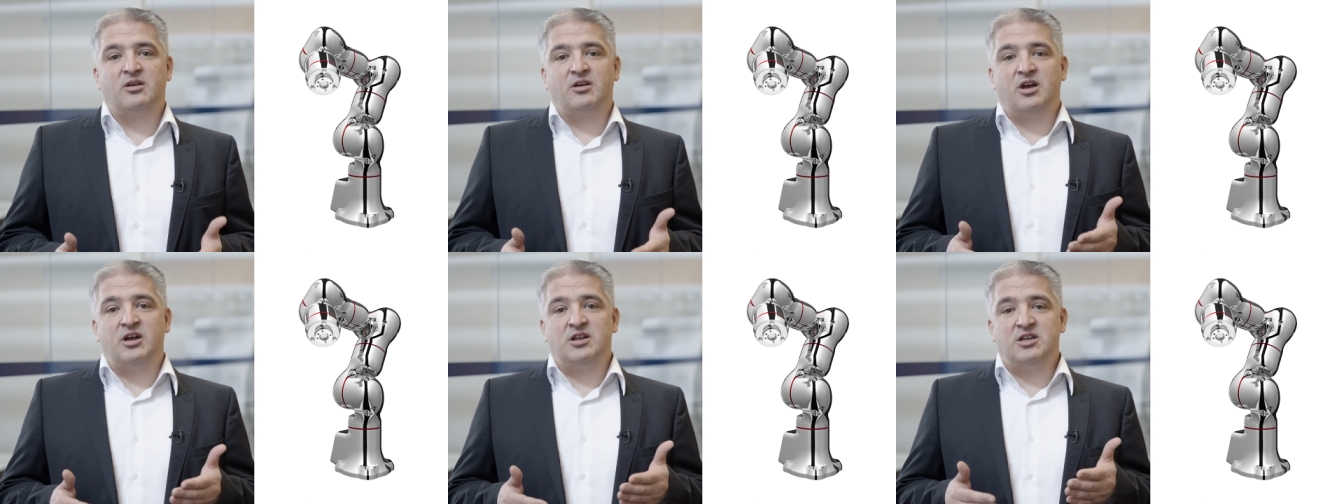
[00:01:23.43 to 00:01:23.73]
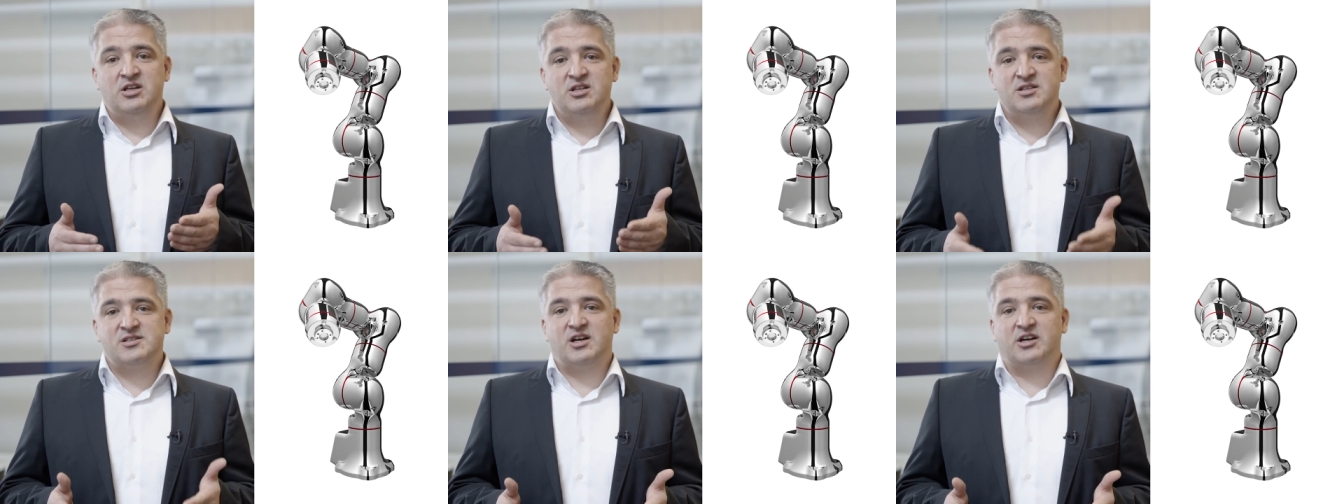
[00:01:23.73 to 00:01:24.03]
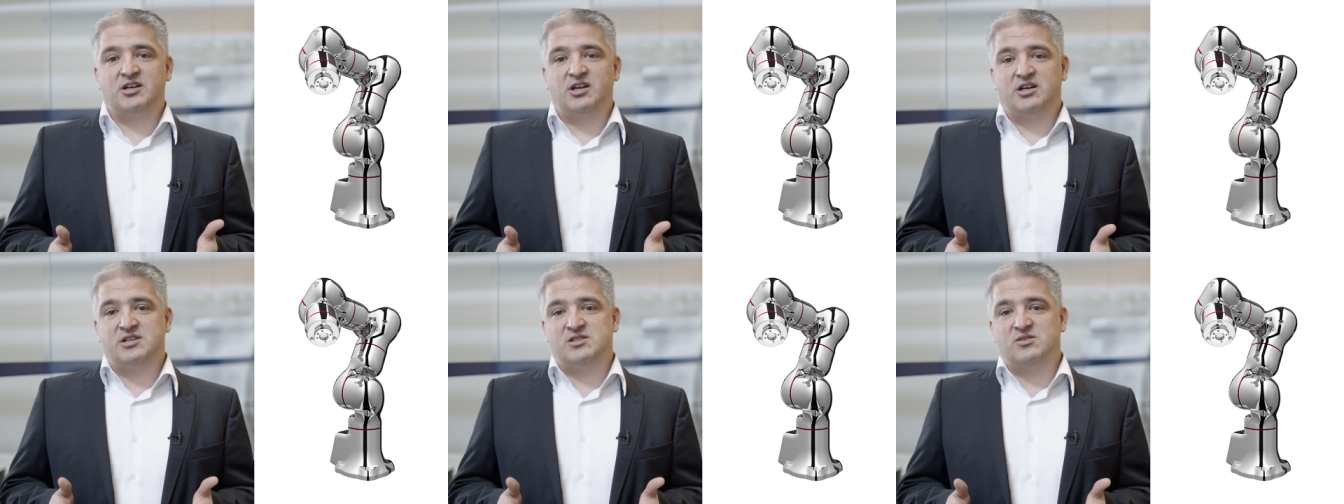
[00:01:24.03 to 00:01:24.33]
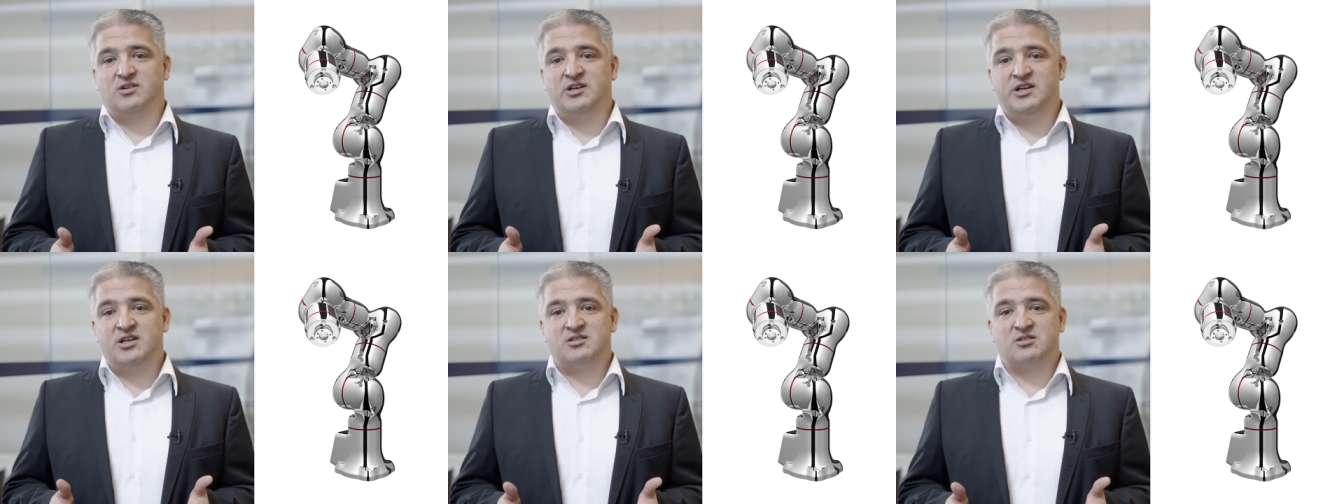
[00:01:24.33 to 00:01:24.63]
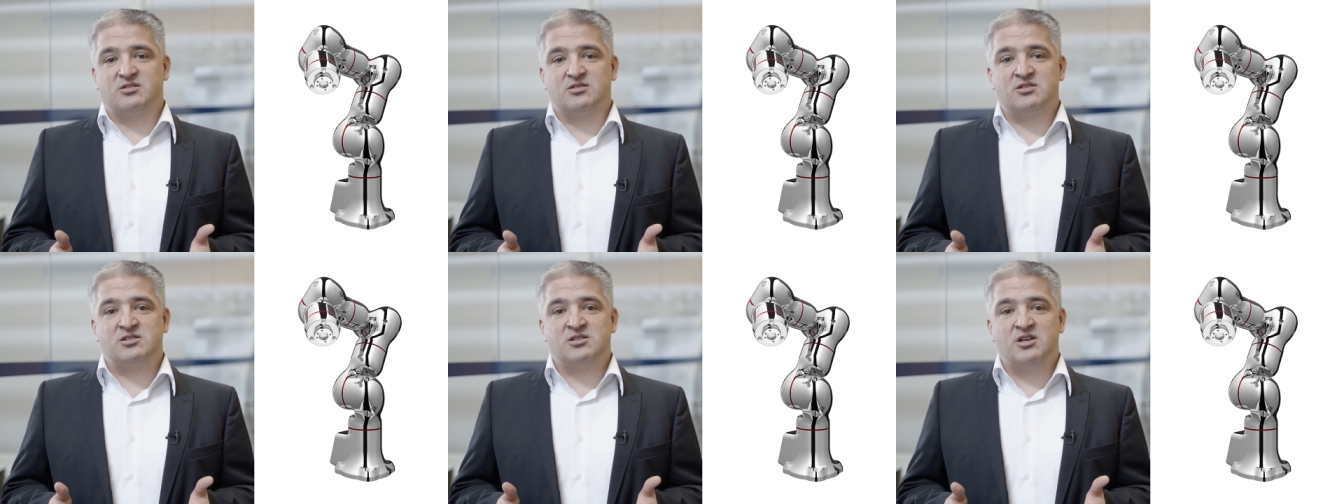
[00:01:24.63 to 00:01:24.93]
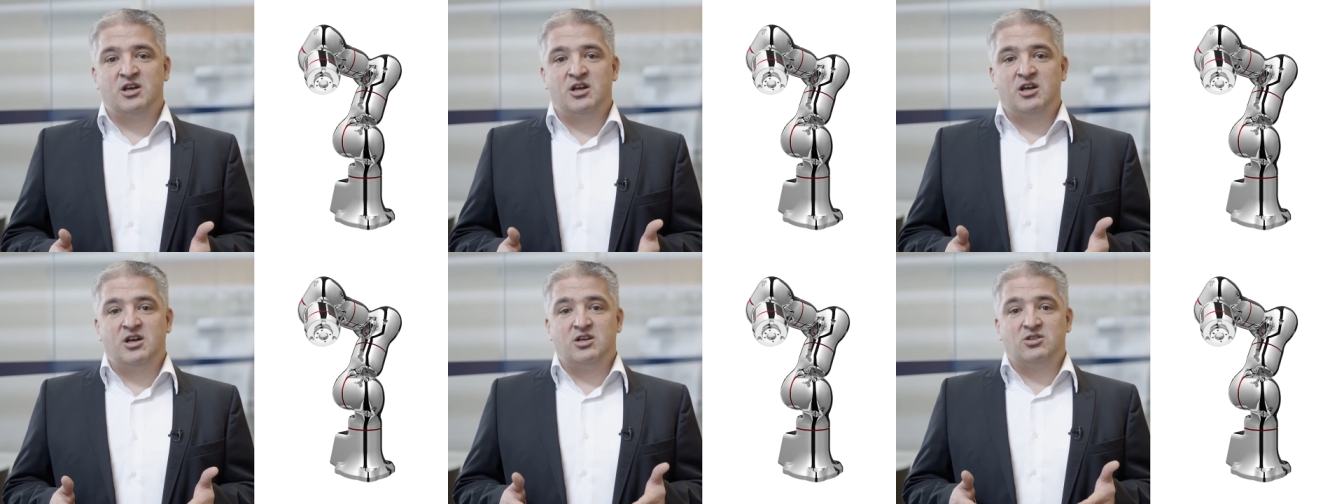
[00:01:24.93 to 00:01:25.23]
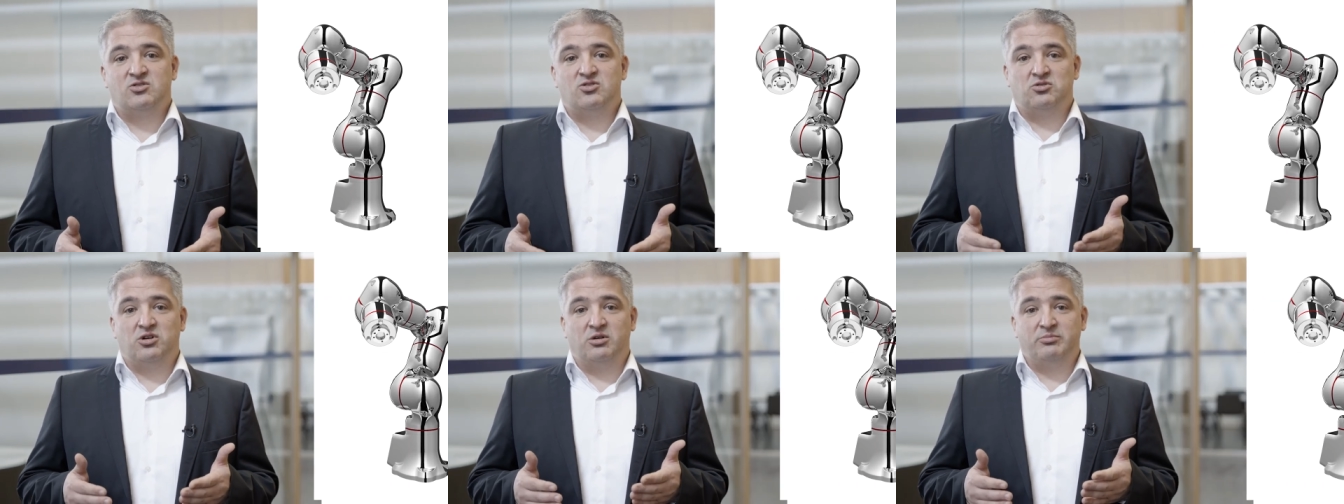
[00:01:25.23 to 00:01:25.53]
And inside isolators,
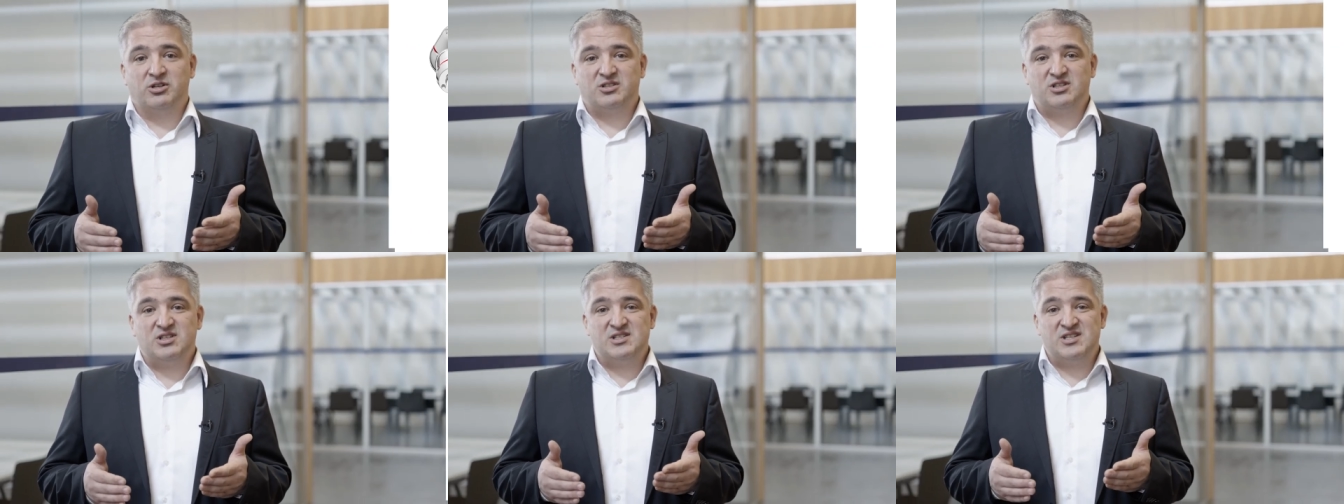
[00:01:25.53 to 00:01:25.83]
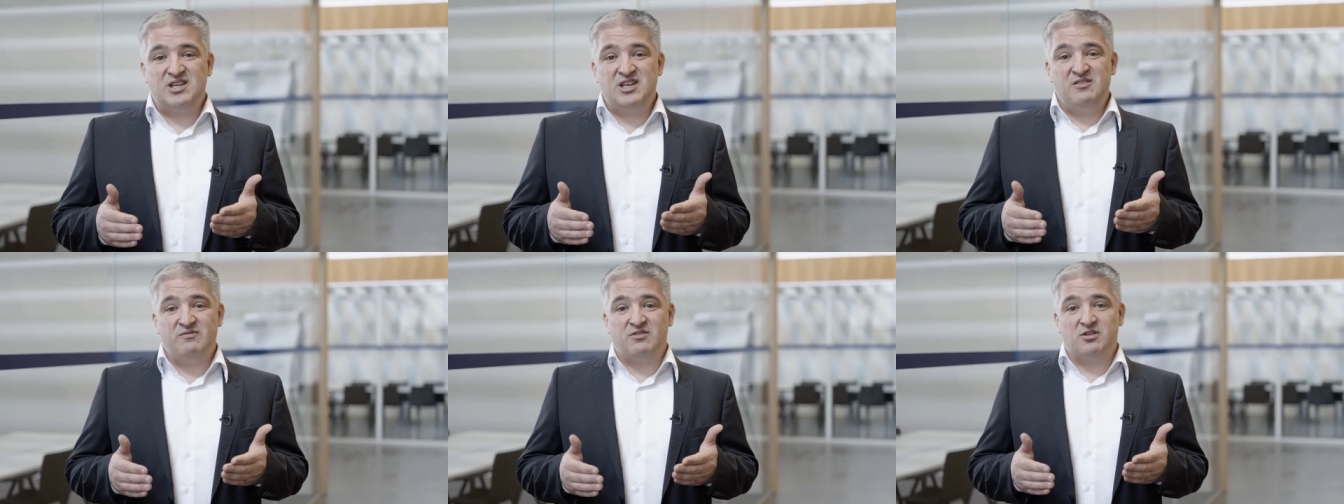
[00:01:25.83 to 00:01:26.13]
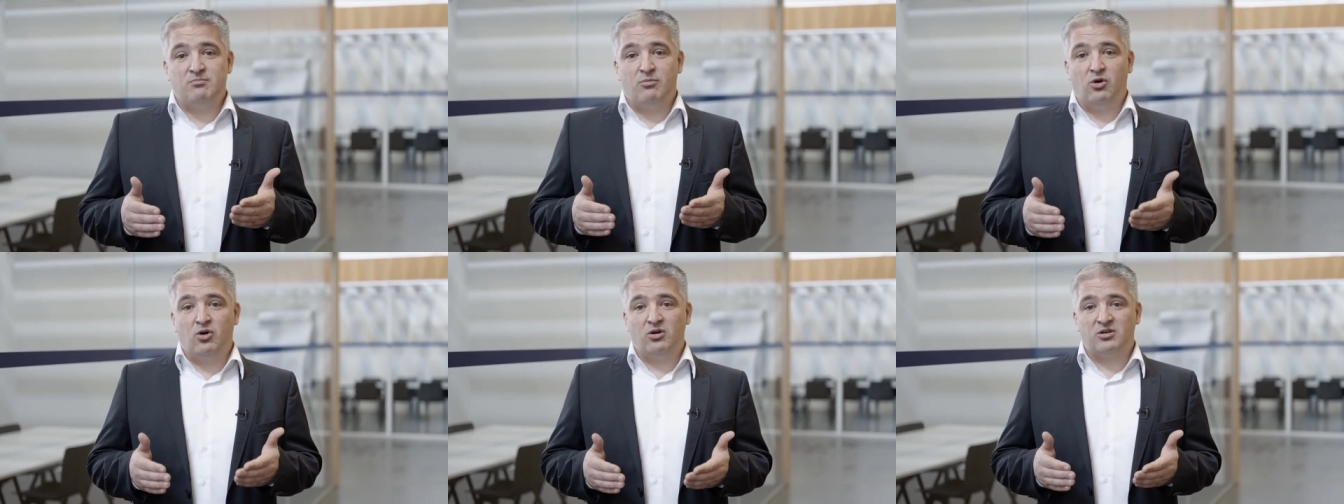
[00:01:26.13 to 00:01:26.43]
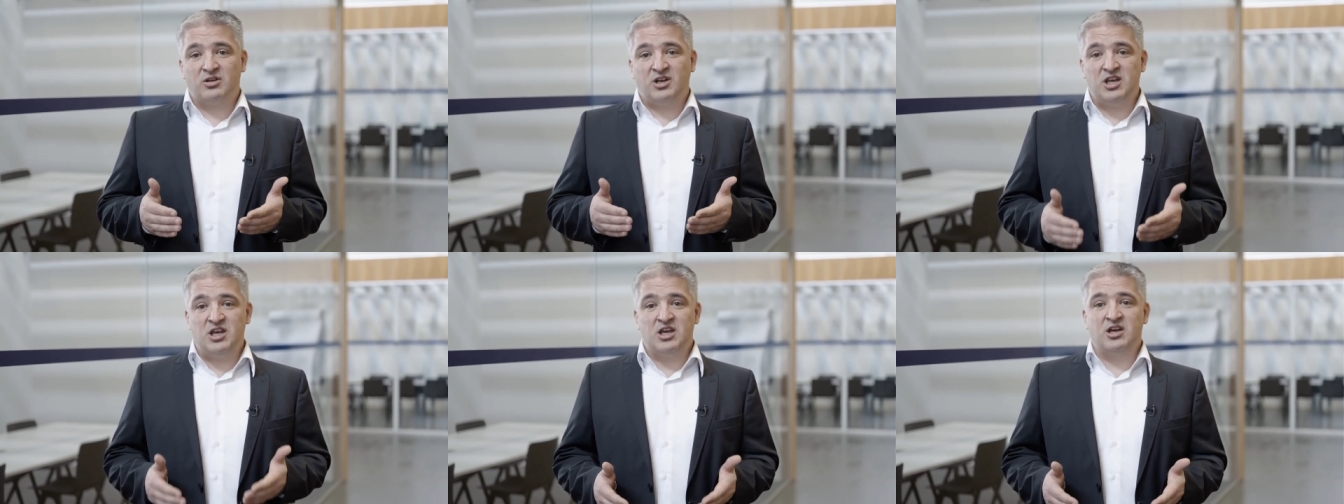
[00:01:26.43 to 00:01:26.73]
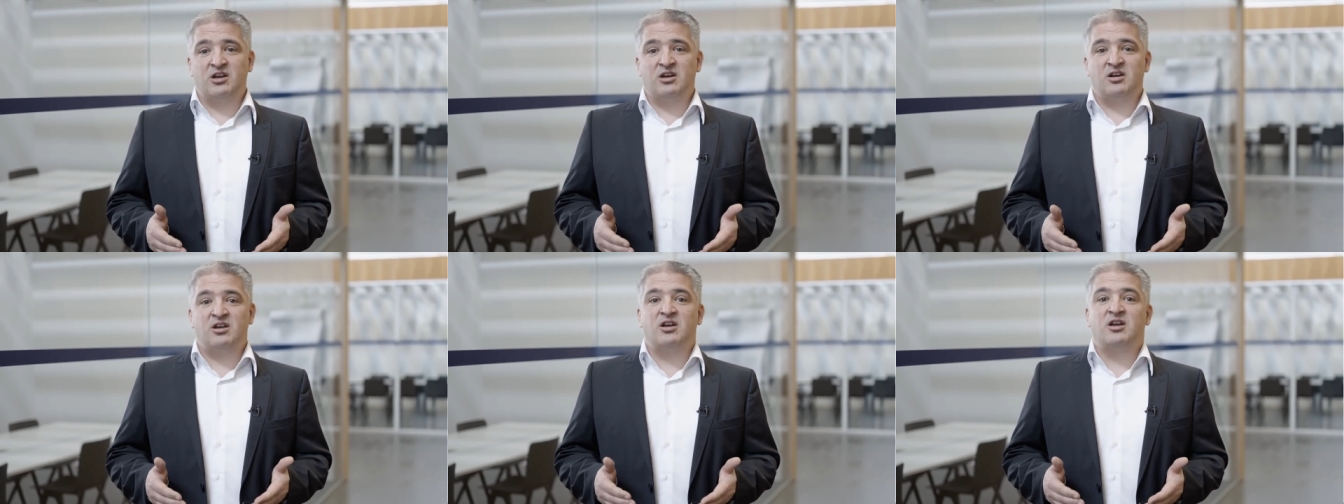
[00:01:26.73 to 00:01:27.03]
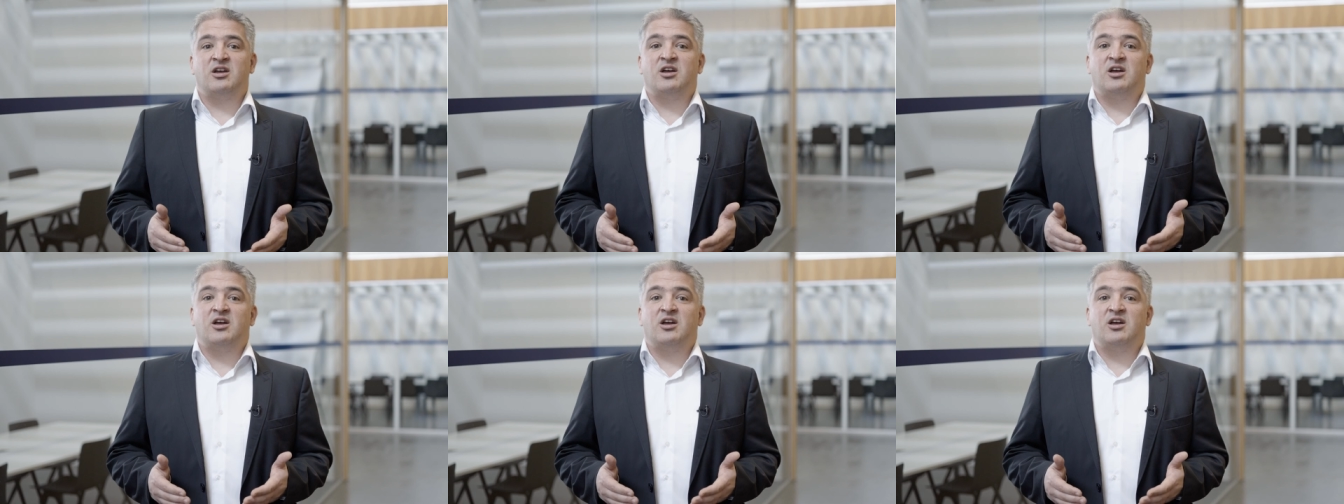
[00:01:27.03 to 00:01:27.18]
the robot is even more king,